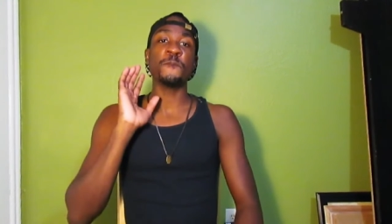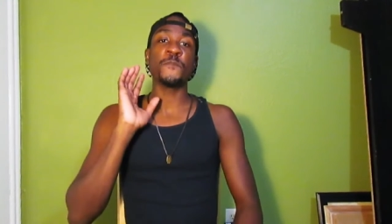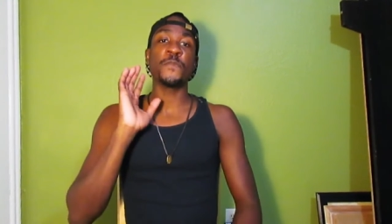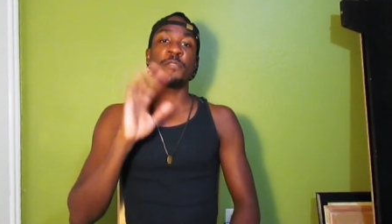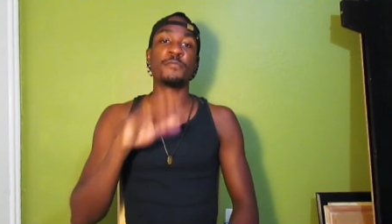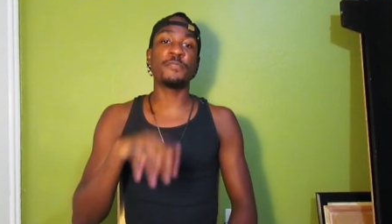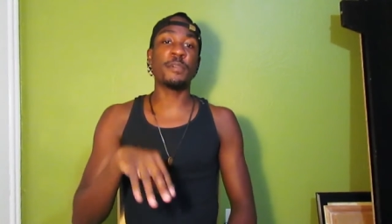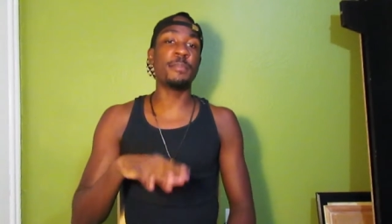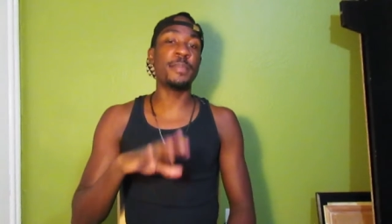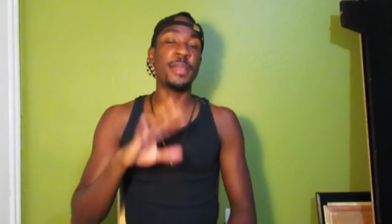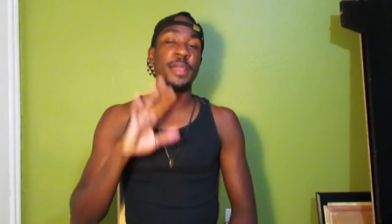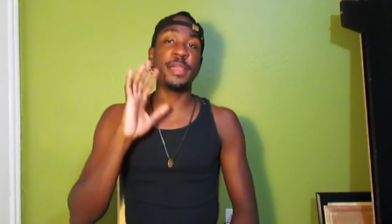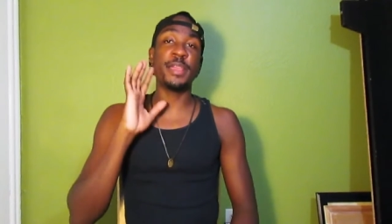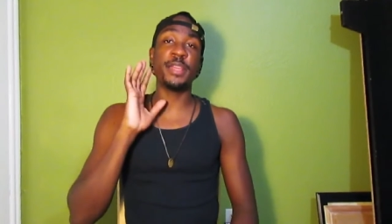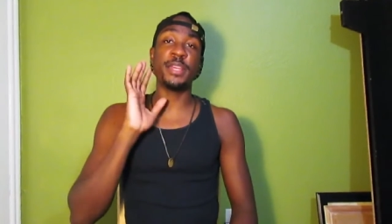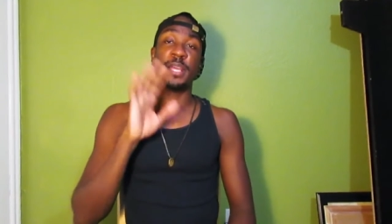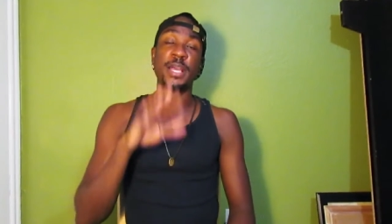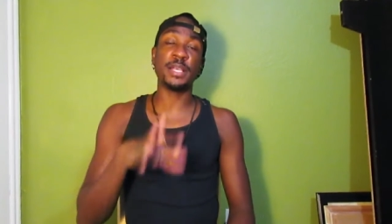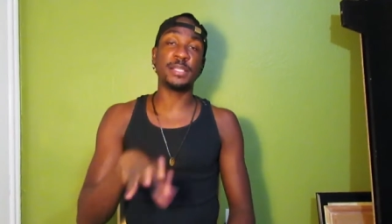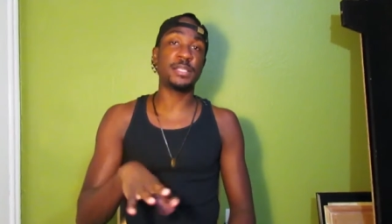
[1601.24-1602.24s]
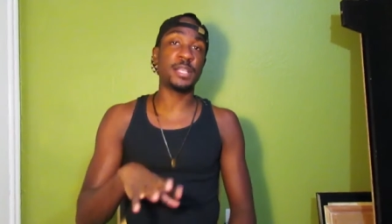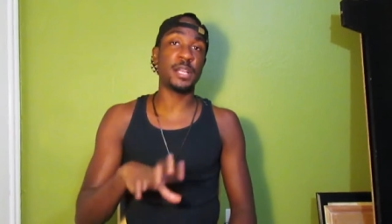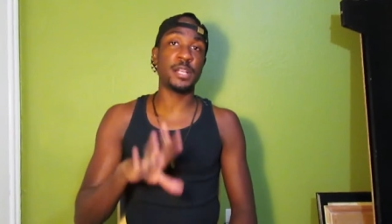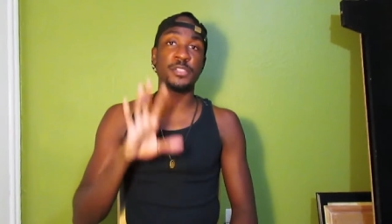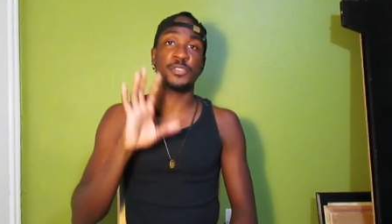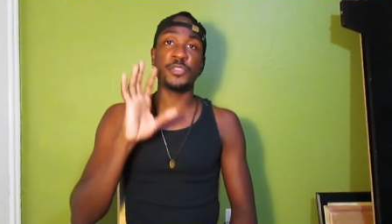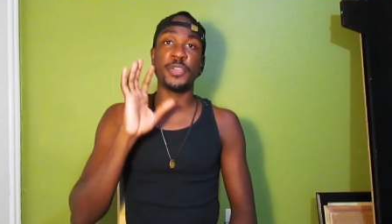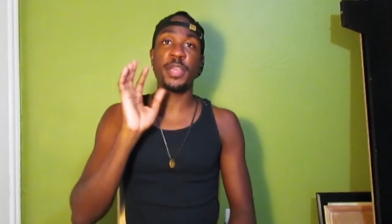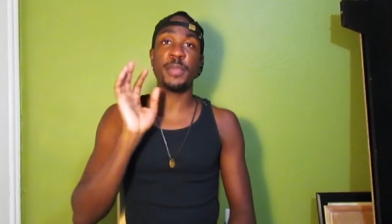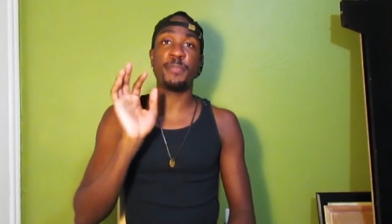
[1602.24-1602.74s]
From there, he does
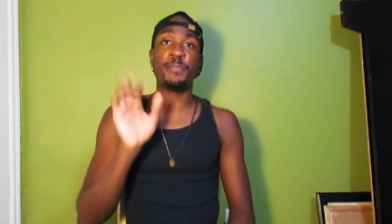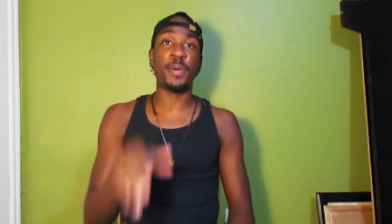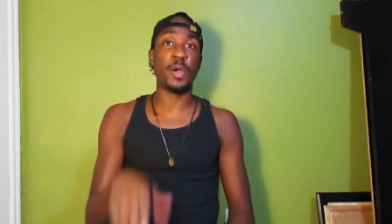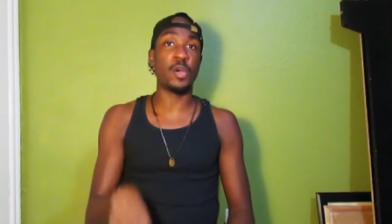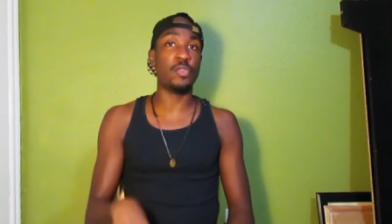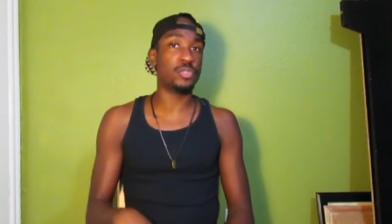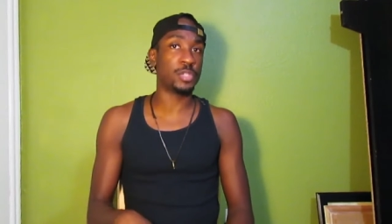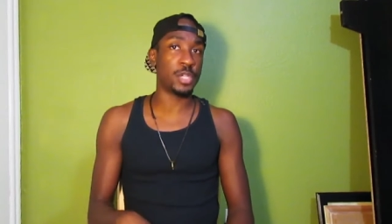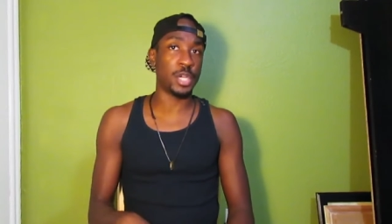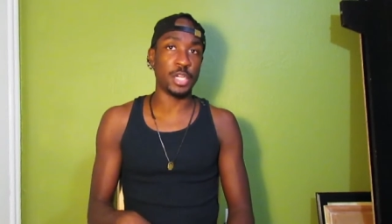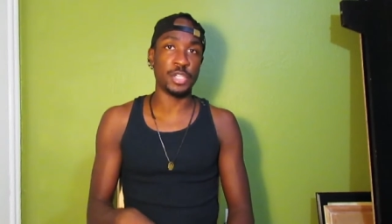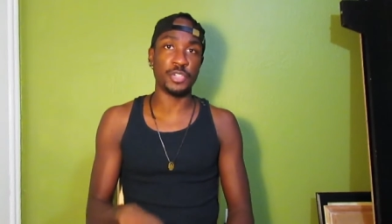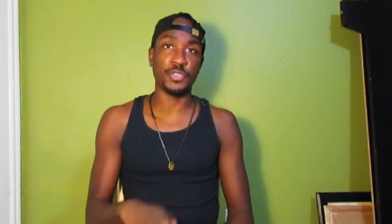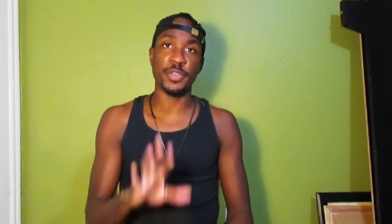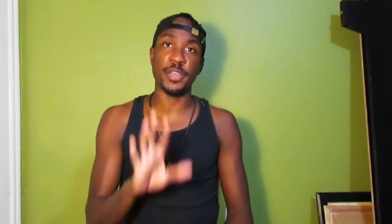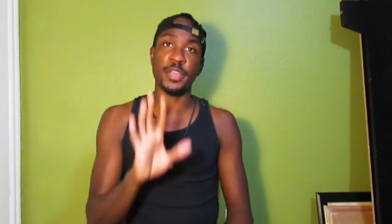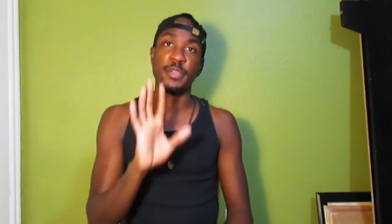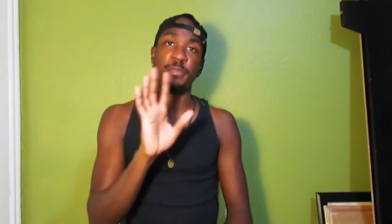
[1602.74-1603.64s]
surgery, post-surgery.